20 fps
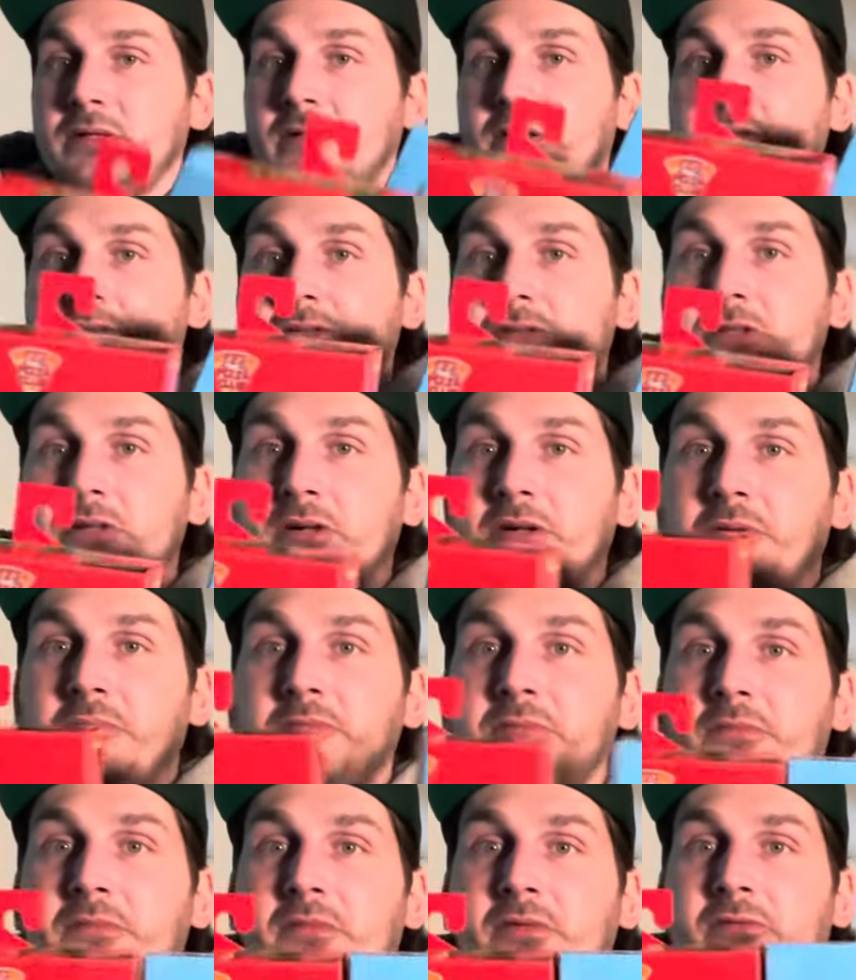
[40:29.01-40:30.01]
so
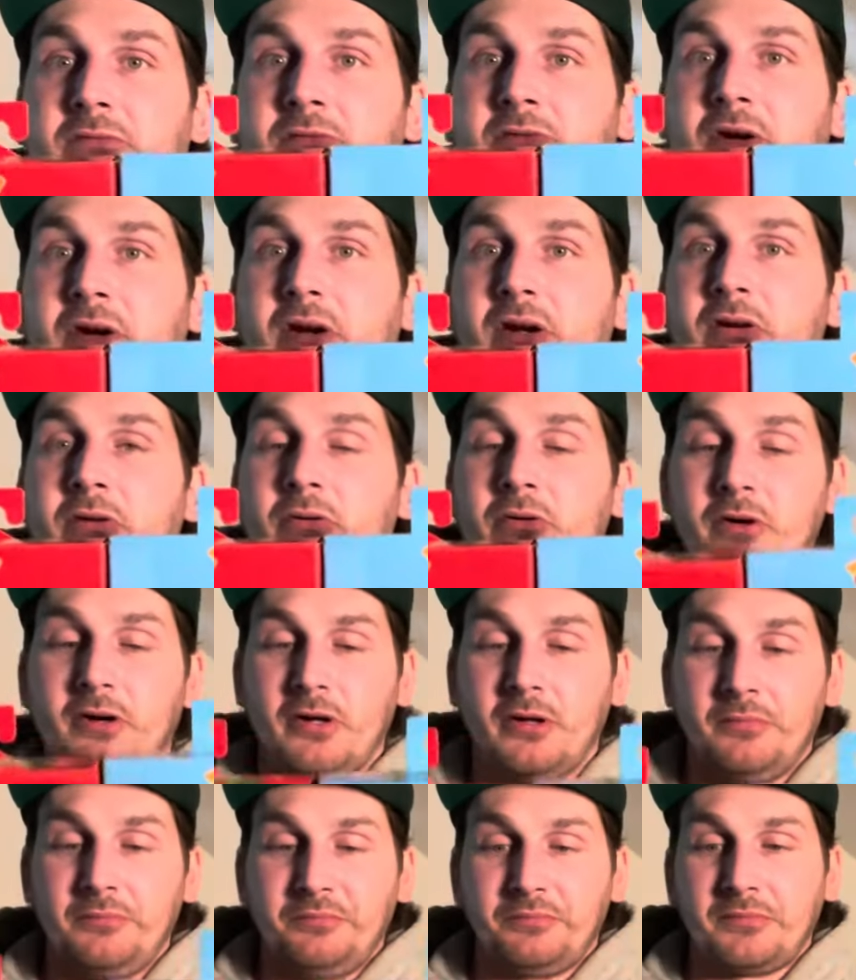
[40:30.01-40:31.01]
very
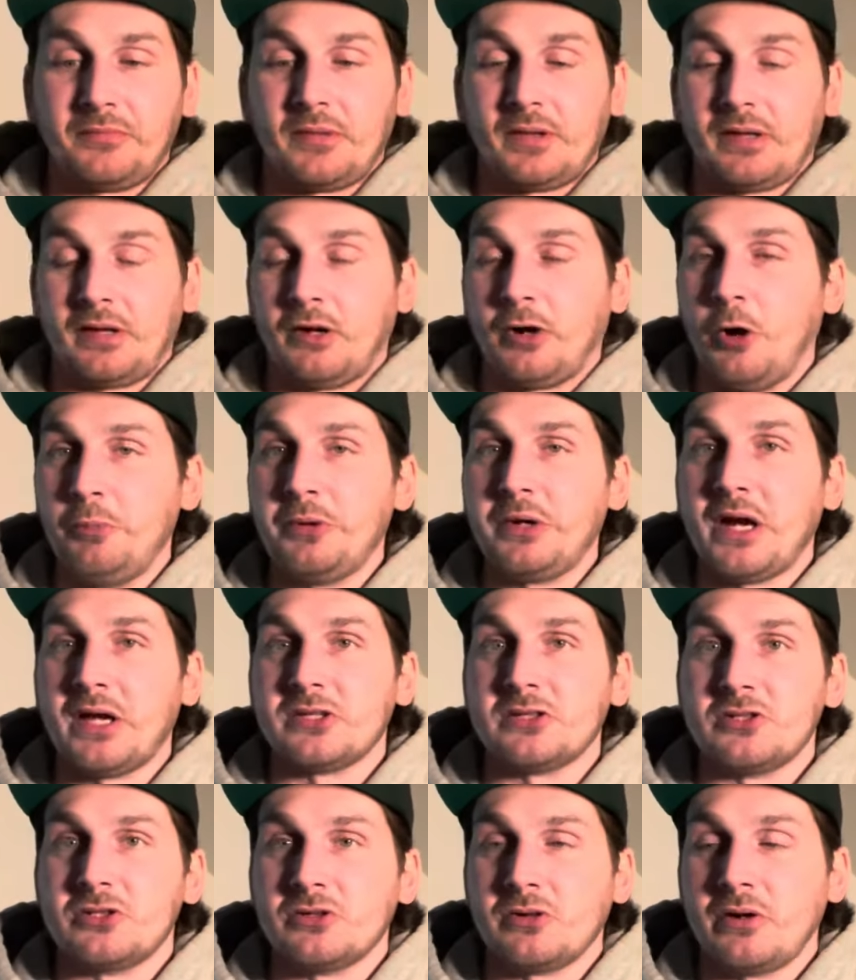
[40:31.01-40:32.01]
cool. Hope you guys
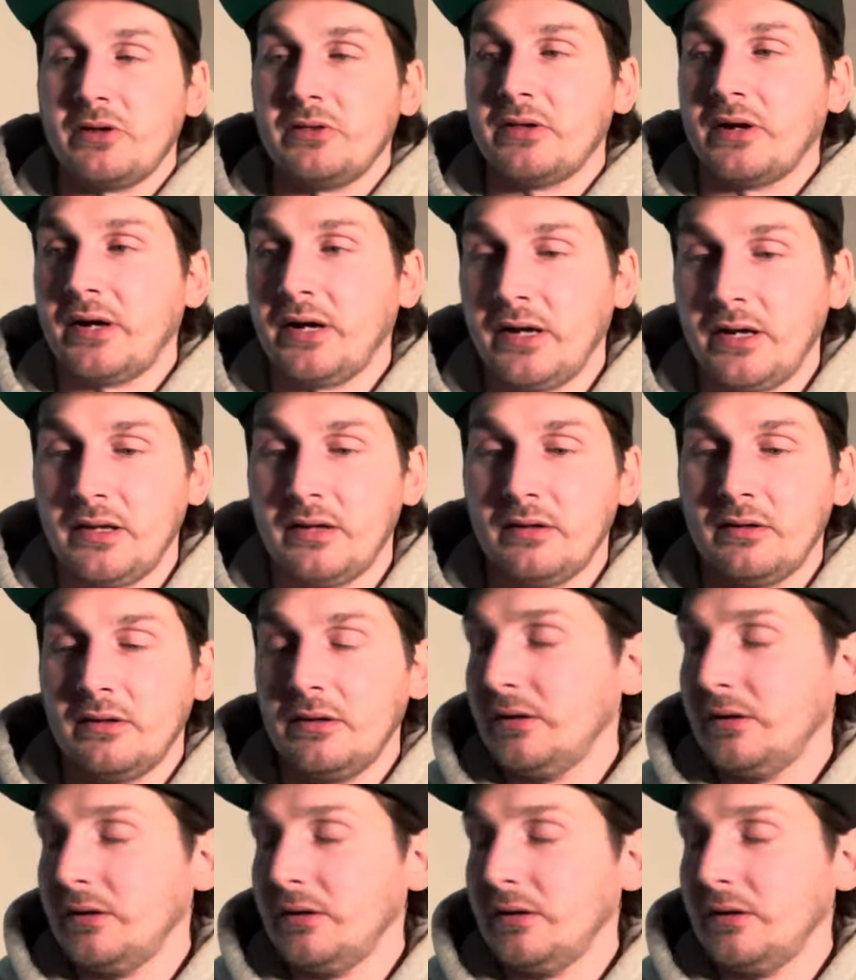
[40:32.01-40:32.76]
enjoyed the hunt.